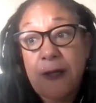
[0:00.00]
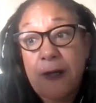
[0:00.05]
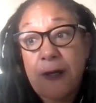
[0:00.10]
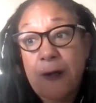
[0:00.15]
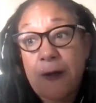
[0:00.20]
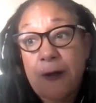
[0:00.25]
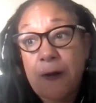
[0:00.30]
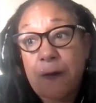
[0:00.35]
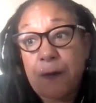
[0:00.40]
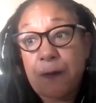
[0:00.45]

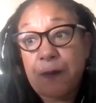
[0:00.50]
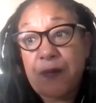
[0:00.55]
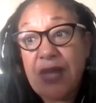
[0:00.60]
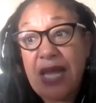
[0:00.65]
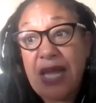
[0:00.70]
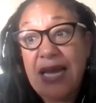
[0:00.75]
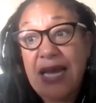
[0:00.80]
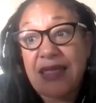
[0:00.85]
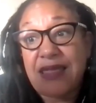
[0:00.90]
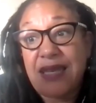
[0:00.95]

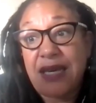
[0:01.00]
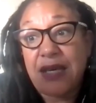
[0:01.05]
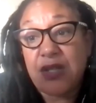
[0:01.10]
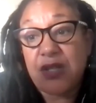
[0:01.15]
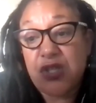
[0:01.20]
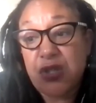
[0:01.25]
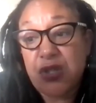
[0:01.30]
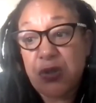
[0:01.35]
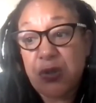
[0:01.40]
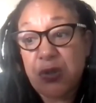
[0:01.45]
I
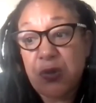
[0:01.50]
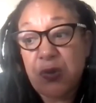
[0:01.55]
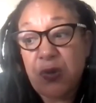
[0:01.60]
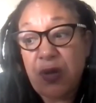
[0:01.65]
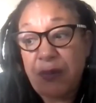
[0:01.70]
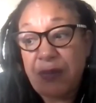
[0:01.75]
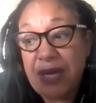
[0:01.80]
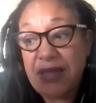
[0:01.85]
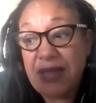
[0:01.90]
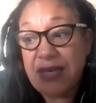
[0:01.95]
think
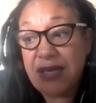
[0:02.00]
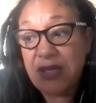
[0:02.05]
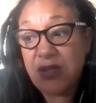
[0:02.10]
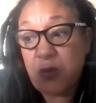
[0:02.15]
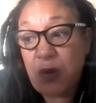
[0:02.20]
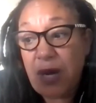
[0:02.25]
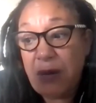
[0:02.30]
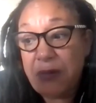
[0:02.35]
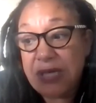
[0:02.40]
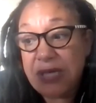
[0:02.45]
too, I think
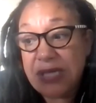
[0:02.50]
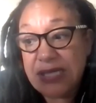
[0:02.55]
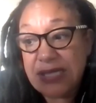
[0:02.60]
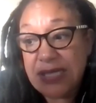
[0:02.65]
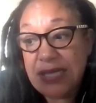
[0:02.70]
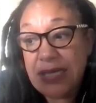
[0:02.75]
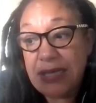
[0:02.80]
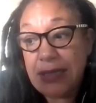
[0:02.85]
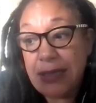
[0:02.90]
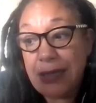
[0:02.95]
it's why we
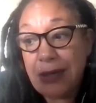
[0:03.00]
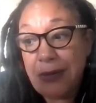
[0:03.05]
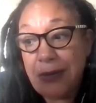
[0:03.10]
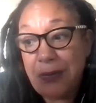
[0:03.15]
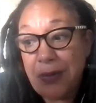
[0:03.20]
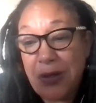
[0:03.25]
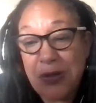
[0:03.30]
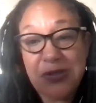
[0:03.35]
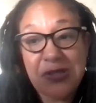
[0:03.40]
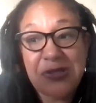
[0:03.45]
see
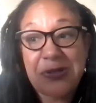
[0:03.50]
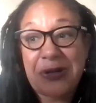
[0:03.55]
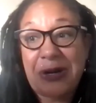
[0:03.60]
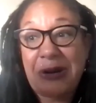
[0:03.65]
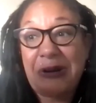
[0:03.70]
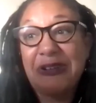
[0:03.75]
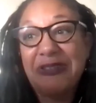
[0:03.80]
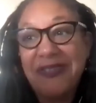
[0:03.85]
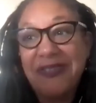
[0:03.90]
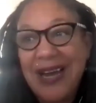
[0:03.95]
our sister
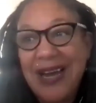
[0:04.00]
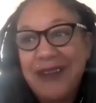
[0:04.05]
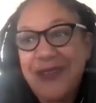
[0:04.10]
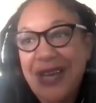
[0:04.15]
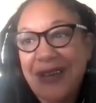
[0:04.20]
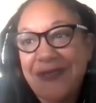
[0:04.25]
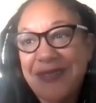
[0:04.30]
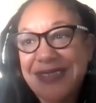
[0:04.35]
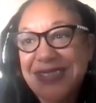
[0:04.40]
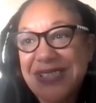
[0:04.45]
Carol Fife
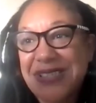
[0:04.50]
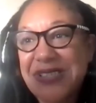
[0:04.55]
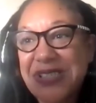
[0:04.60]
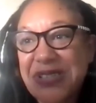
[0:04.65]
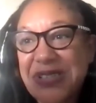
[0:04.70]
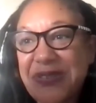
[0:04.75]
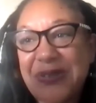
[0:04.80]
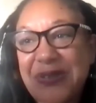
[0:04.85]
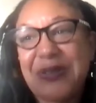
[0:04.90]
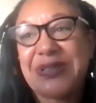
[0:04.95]
having such a
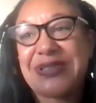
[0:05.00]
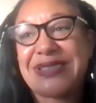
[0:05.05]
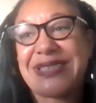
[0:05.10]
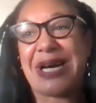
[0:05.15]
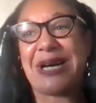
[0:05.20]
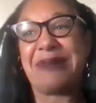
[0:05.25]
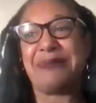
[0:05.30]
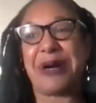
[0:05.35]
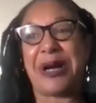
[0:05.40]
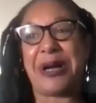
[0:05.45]
difficult
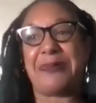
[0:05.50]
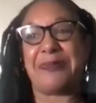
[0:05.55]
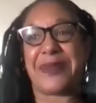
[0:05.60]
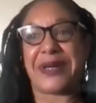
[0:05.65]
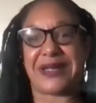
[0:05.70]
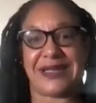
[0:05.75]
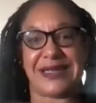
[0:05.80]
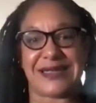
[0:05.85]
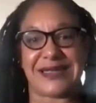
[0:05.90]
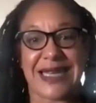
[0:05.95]
time, right?
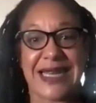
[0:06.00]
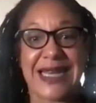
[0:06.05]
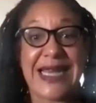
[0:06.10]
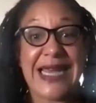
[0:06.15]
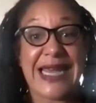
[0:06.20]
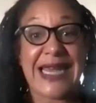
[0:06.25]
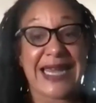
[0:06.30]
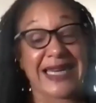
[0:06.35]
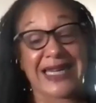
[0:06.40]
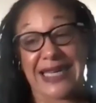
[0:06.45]
Because
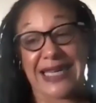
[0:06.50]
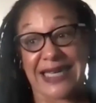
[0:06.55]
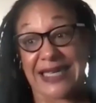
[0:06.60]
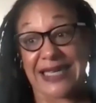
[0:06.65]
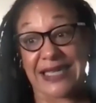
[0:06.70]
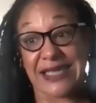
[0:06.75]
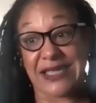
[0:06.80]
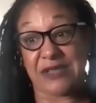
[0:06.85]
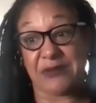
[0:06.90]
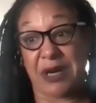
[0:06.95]
it
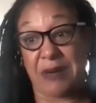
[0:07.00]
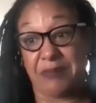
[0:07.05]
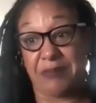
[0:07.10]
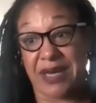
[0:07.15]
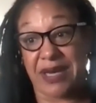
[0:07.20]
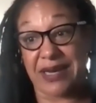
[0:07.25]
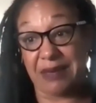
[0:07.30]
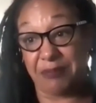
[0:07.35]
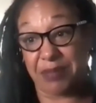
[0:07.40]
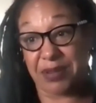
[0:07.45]
is, right,
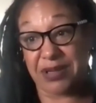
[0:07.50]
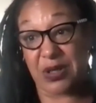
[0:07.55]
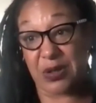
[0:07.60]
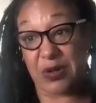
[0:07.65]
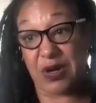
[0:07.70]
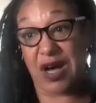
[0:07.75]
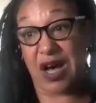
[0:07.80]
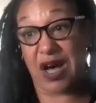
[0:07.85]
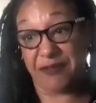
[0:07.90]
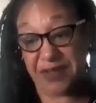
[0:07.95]
being in
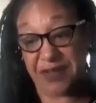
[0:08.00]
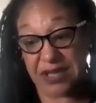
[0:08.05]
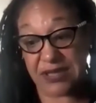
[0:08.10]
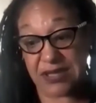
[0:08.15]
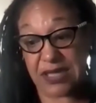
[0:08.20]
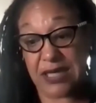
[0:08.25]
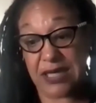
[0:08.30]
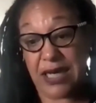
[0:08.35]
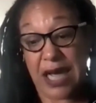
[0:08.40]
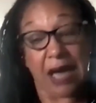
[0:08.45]
political
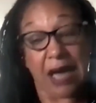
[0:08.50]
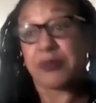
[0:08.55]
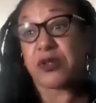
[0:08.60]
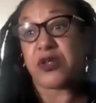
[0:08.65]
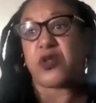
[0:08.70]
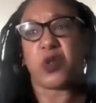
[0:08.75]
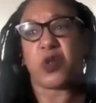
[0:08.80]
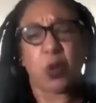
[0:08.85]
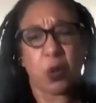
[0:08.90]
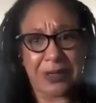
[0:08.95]
office. I'm
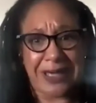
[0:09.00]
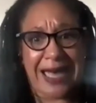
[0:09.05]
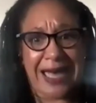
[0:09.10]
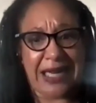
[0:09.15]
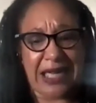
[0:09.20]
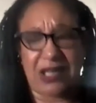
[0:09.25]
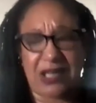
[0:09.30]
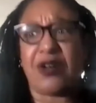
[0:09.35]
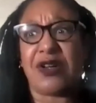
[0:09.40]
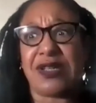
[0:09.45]
so
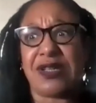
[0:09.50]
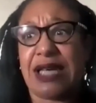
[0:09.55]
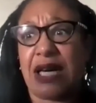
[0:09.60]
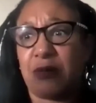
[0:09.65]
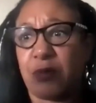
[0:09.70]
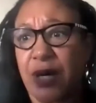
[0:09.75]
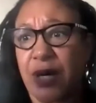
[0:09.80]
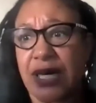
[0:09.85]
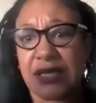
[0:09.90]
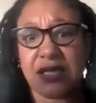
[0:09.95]
glad I lost
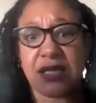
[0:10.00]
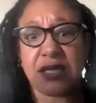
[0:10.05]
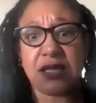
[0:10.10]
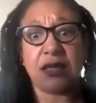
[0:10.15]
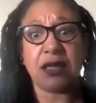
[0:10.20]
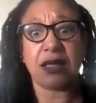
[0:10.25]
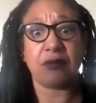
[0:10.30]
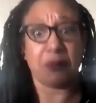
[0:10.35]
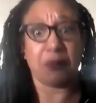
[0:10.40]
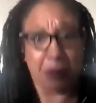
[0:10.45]
that race,
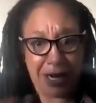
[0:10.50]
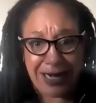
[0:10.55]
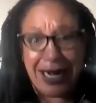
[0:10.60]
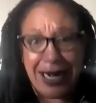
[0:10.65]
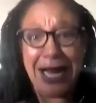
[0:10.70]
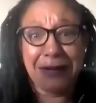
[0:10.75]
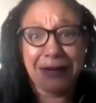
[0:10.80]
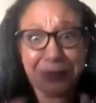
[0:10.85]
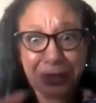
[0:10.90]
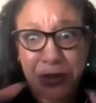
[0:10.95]
right?
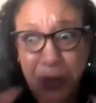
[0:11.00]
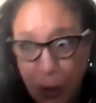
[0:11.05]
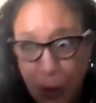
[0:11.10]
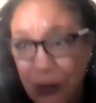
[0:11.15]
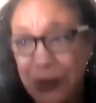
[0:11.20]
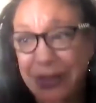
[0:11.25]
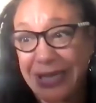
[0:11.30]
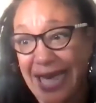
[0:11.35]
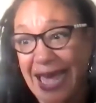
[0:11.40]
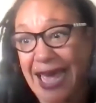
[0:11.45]
I'm
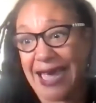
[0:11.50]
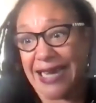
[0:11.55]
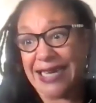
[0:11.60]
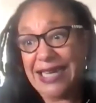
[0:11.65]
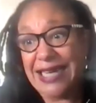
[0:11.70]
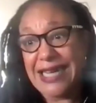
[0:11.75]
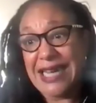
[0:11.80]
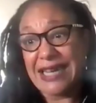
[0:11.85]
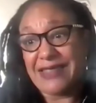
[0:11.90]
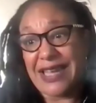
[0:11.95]
so
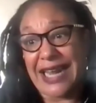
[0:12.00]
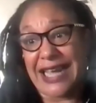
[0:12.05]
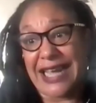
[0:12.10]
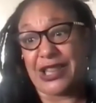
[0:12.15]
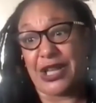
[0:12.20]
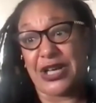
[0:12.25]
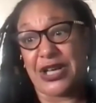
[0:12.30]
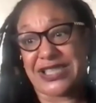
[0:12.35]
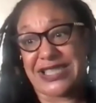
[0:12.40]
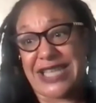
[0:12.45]
glad that I
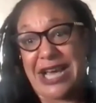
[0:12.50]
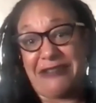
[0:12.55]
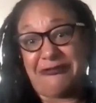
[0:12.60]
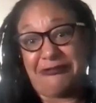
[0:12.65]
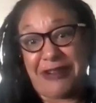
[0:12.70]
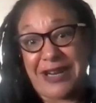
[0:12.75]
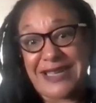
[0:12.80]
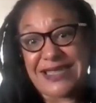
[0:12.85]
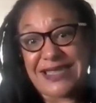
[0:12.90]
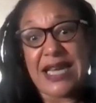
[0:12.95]
lost
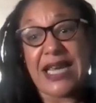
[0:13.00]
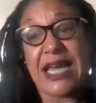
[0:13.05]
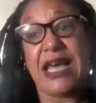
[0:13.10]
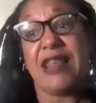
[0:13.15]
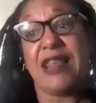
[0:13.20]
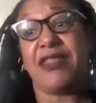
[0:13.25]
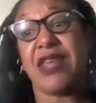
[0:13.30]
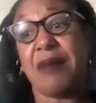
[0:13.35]
that race.